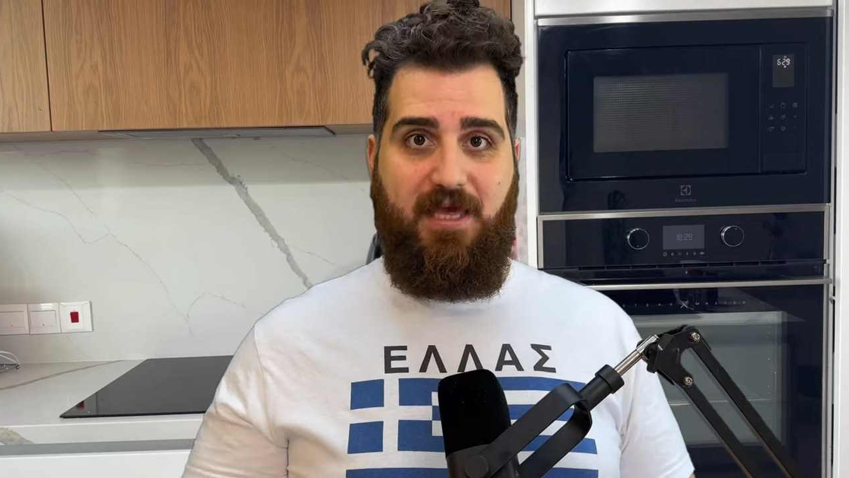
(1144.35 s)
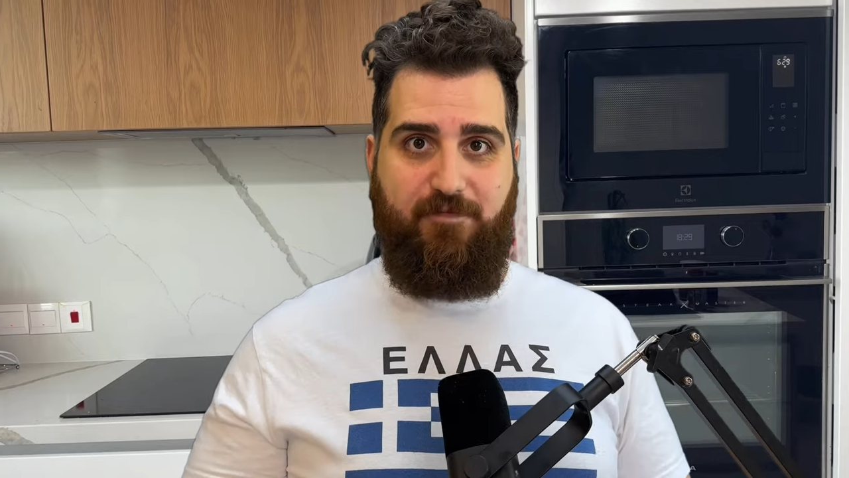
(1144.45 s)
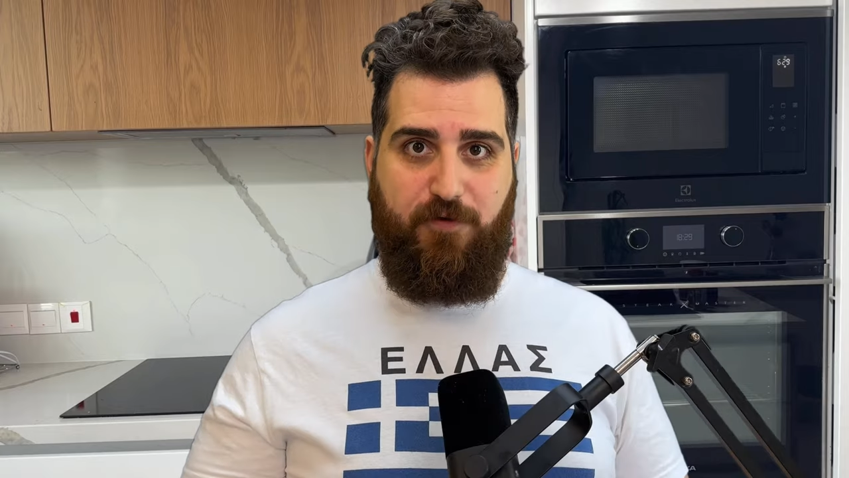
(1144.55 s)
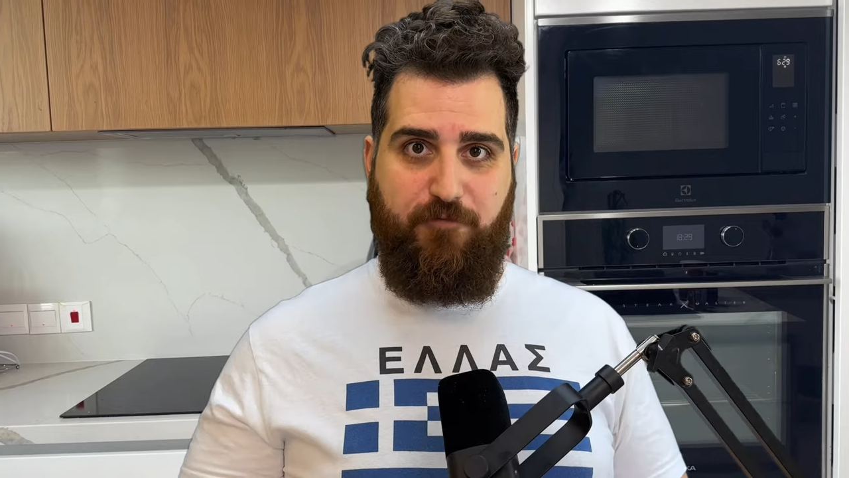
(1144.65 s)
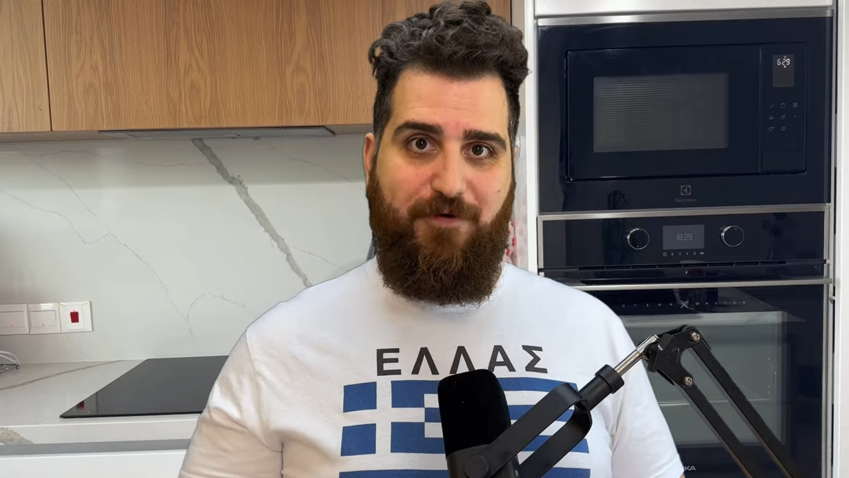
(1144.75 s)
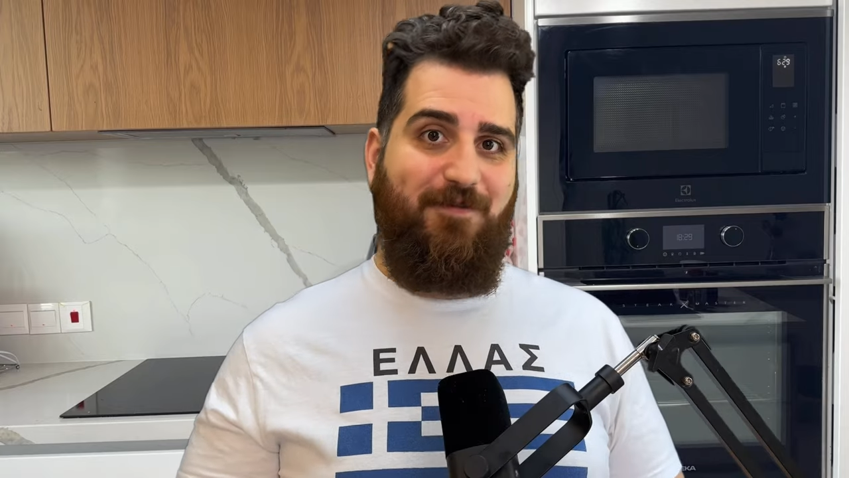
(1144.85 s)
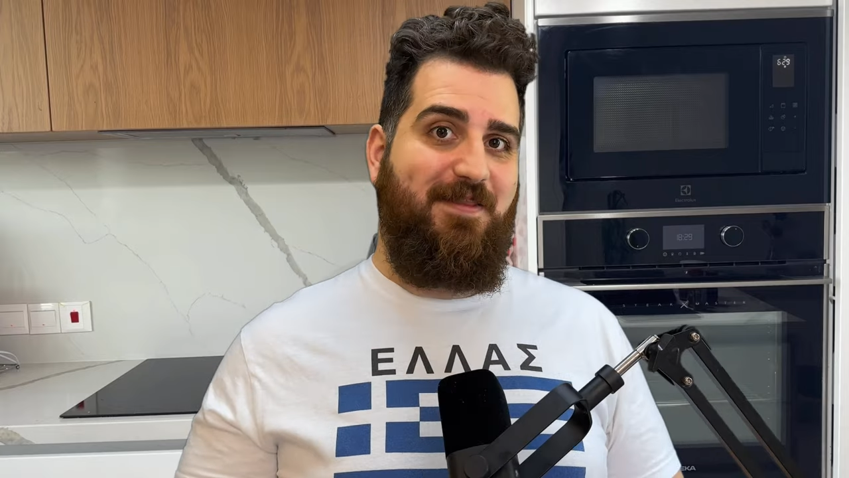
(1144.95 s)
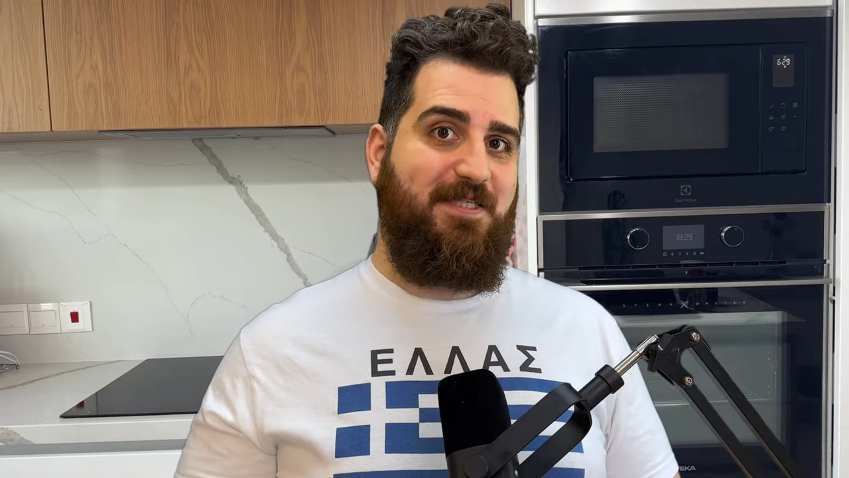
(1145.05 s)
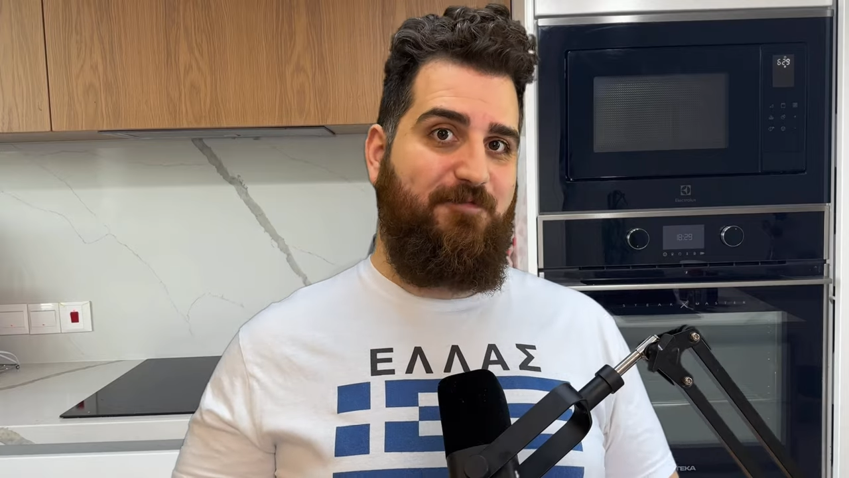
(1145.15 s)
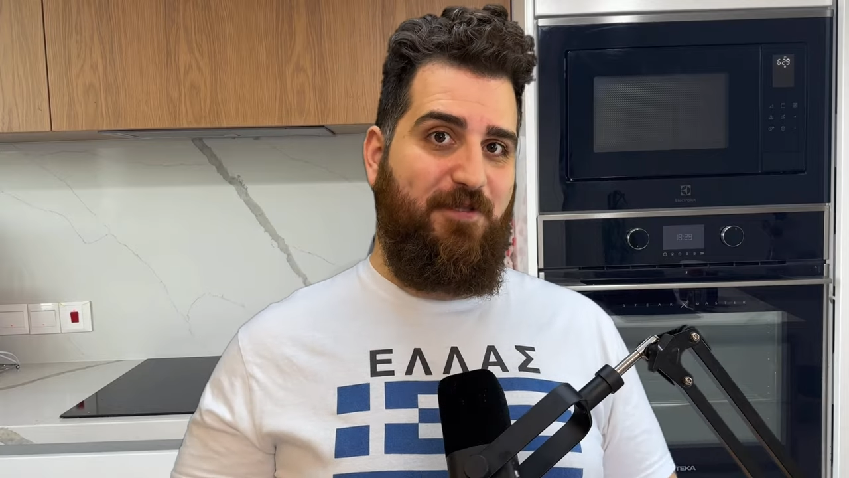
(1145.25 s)
If you found
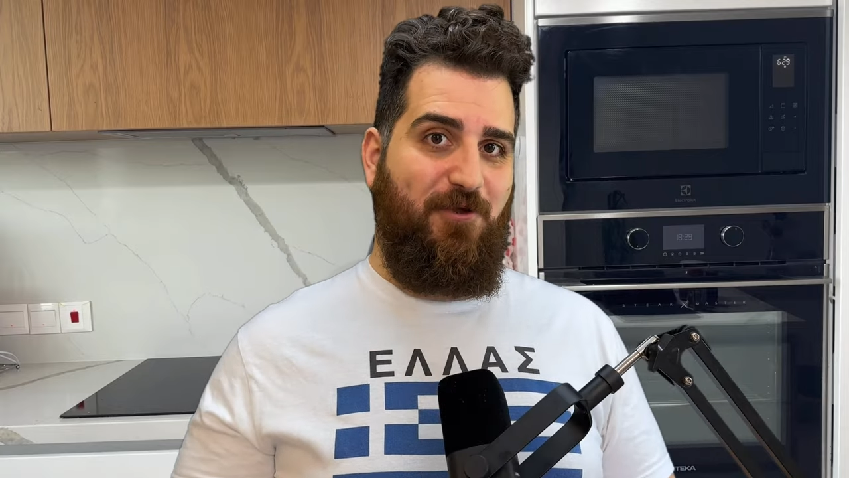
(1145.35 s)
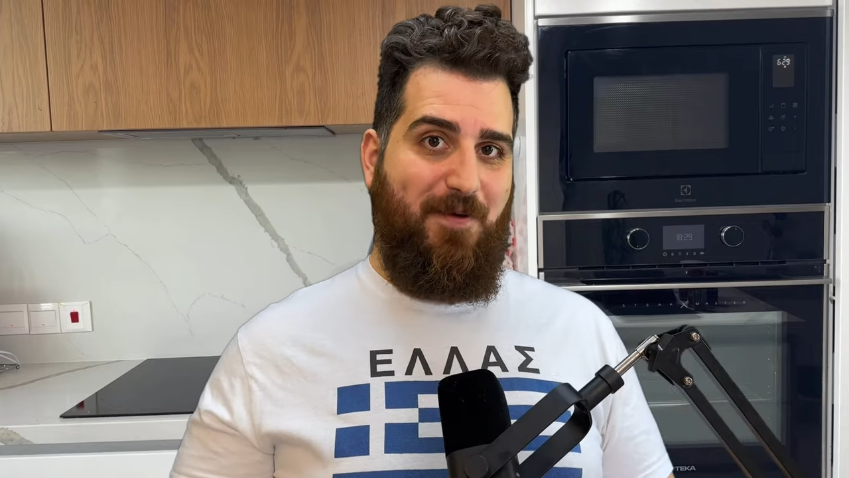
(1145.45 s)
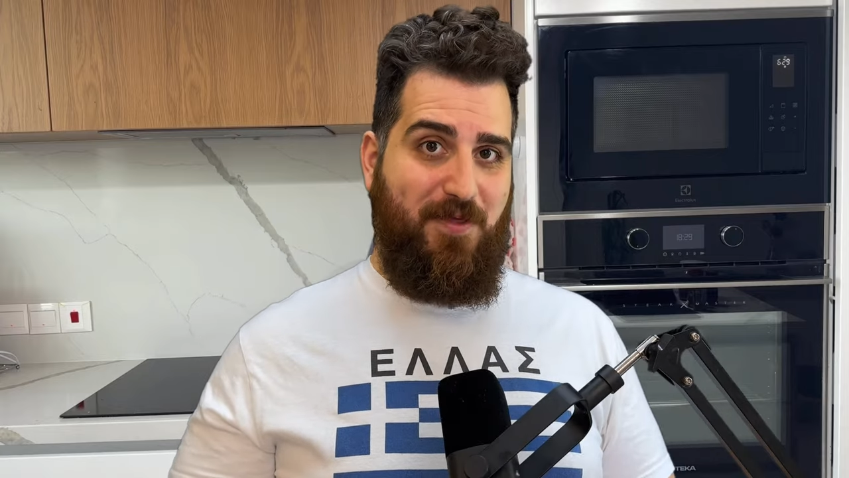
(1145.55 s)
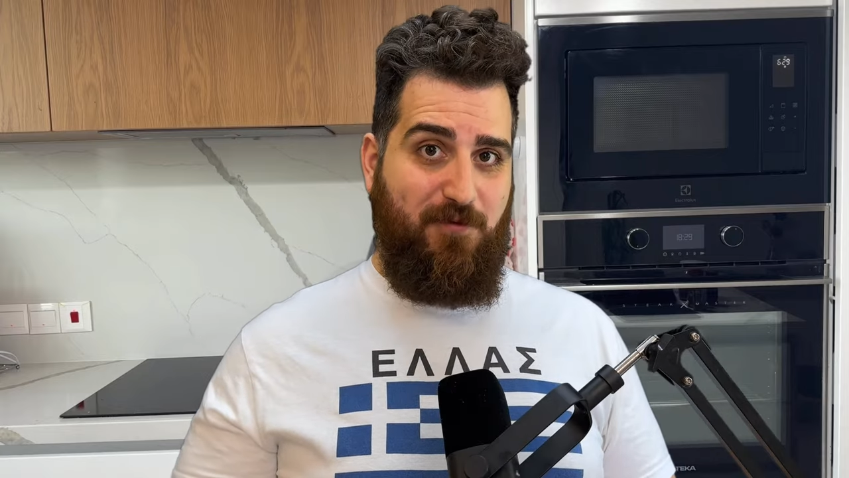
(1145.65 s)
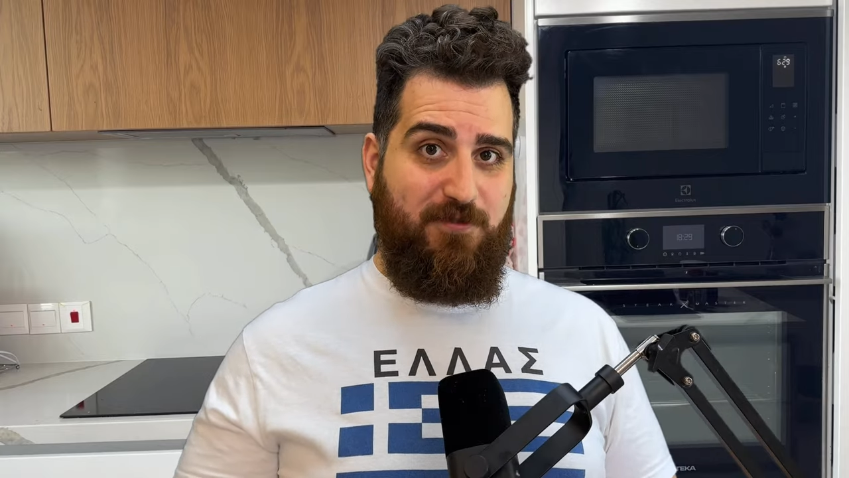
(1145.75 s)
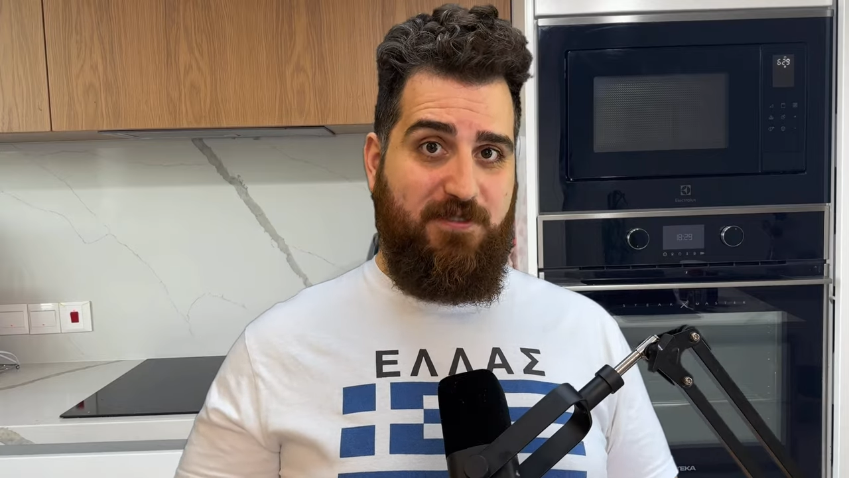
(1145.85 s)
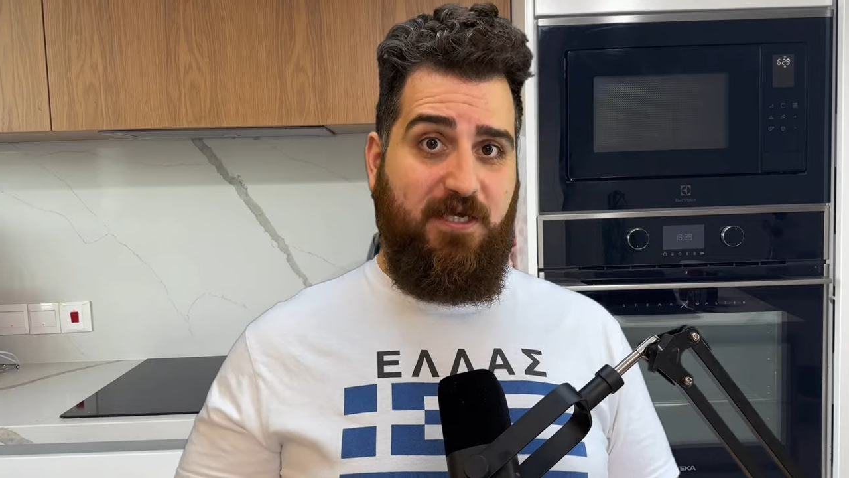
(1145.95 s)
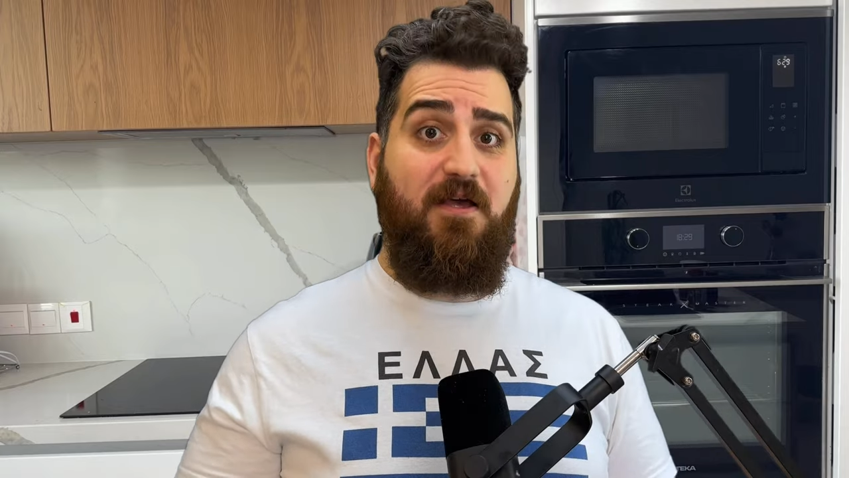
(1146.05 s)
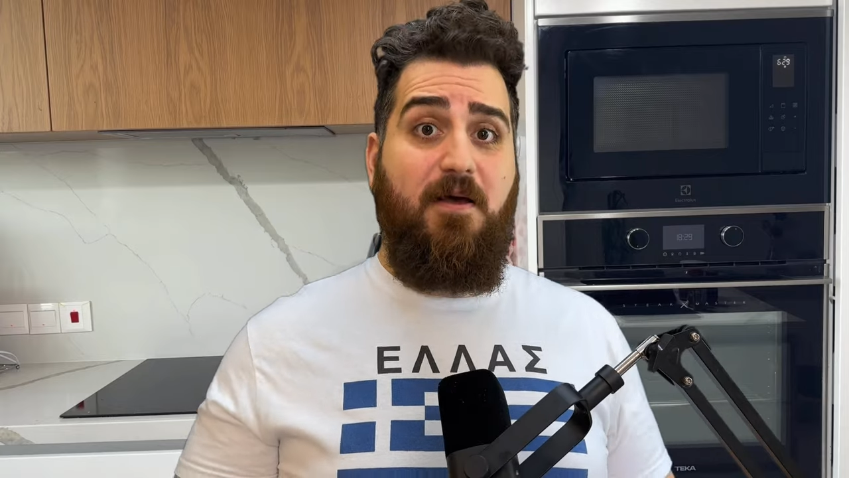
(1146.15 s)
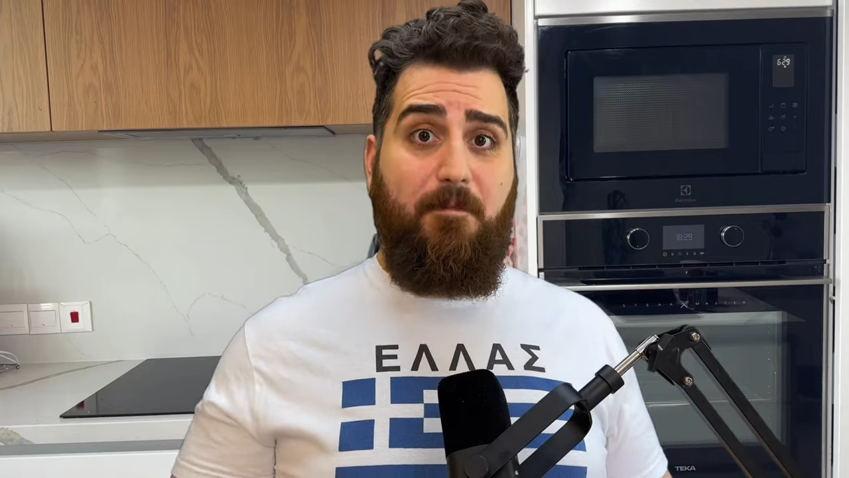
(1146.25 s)
this video amusing,